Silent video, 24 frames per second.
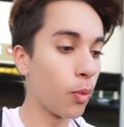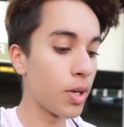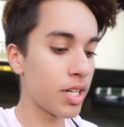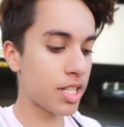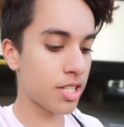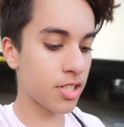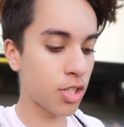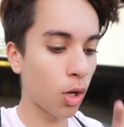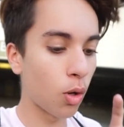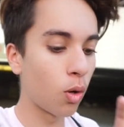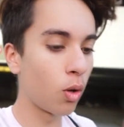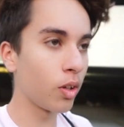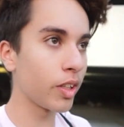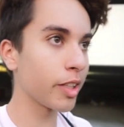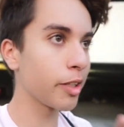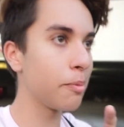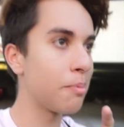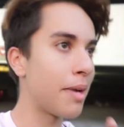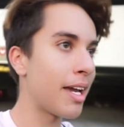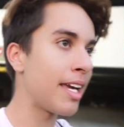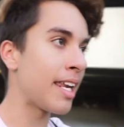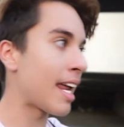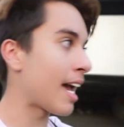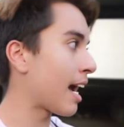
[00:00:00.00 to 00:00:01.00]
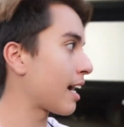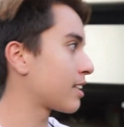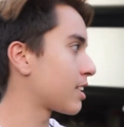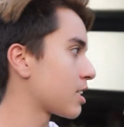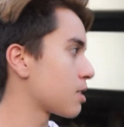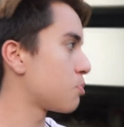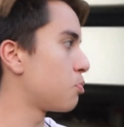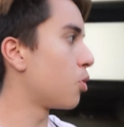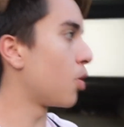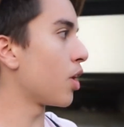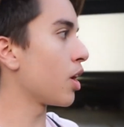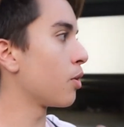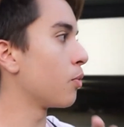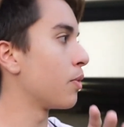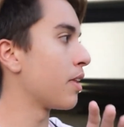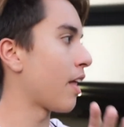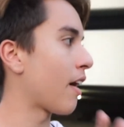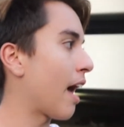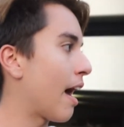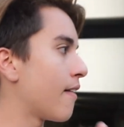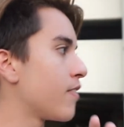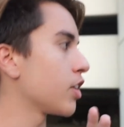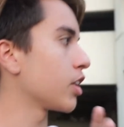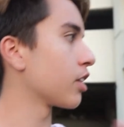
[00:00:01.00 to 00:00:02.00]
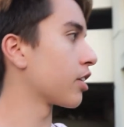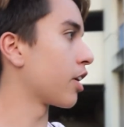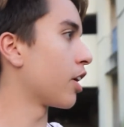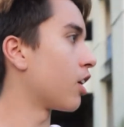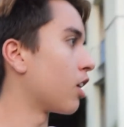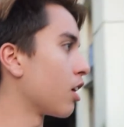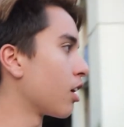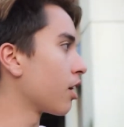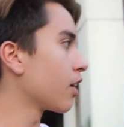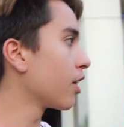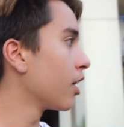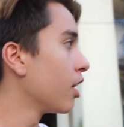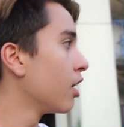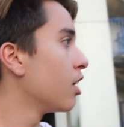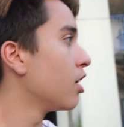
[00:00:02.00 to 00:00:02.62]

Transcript: which is the only main access point without having a card.